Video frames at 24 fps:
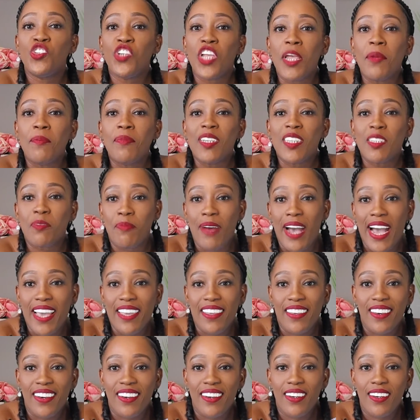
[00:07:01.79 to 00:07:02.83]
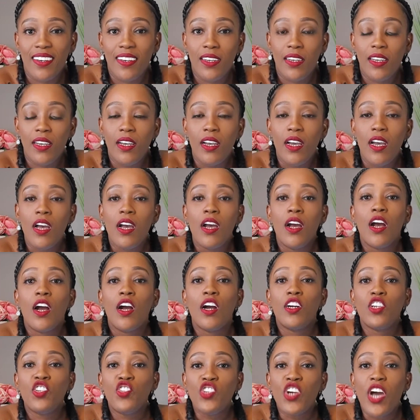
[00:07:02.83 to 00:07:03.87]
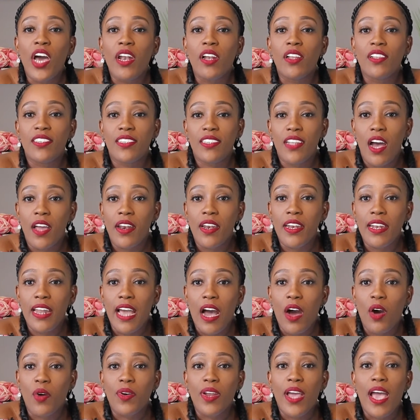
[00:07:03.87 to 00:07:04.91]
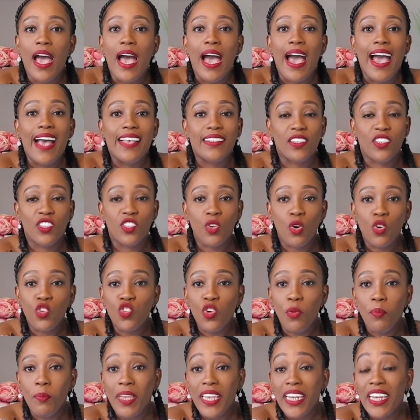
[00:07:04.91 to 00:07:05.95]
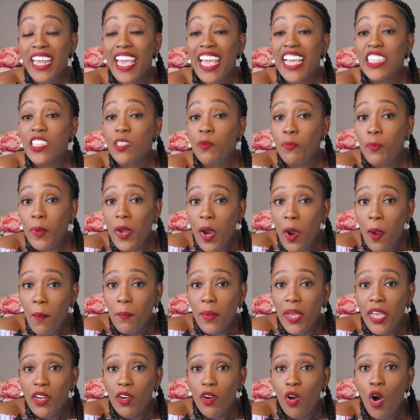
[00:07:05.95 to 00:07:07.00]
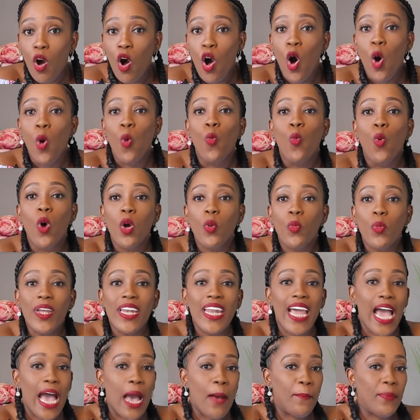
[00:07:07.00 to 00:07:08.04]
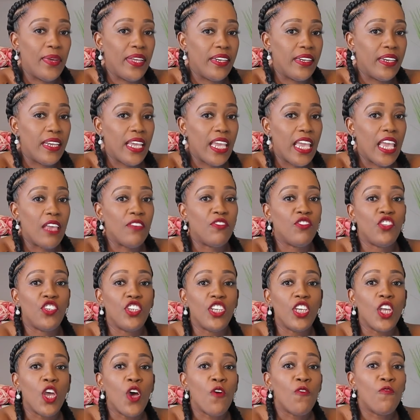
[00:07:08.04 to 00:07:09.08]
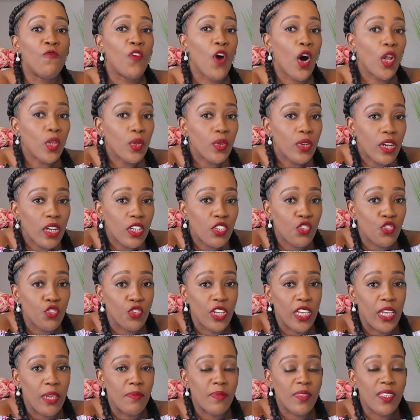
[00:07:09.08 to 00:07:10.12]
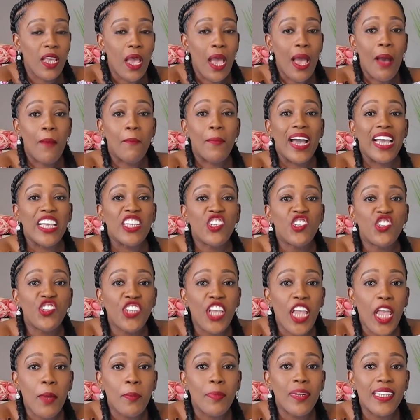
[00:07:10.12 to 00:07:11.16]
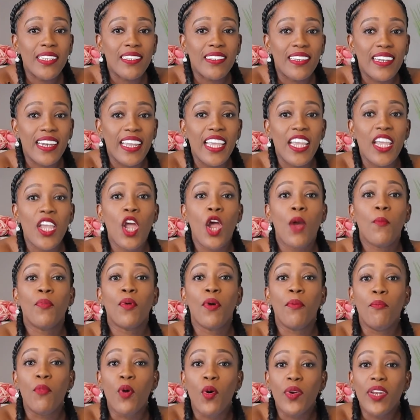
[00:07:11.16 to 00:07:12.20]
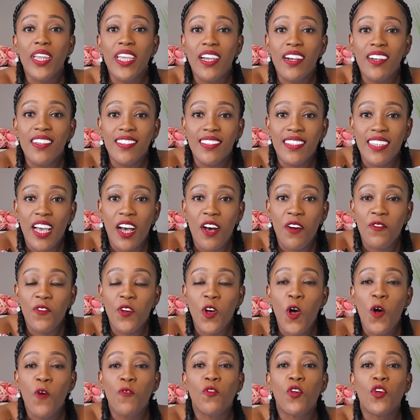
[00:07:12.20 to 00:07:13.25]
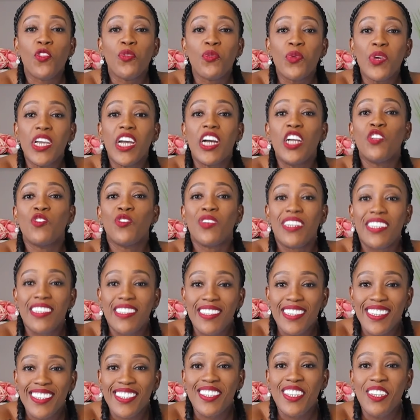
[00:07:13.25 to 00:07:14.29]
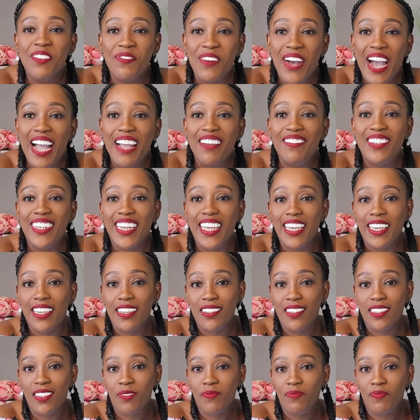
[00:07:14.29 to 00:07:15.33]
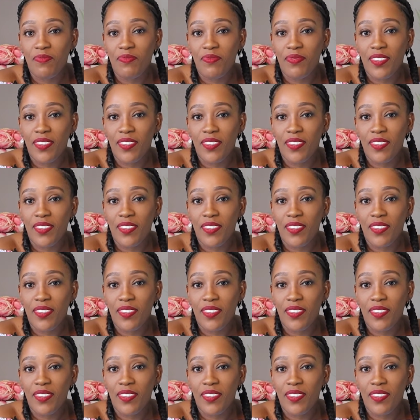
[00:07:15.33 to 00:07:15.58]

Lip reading: Shameless Maya. Her channel started out as a social media experiment on what would happen if she followed her dreams by shamelessly promoting herself for 365 days.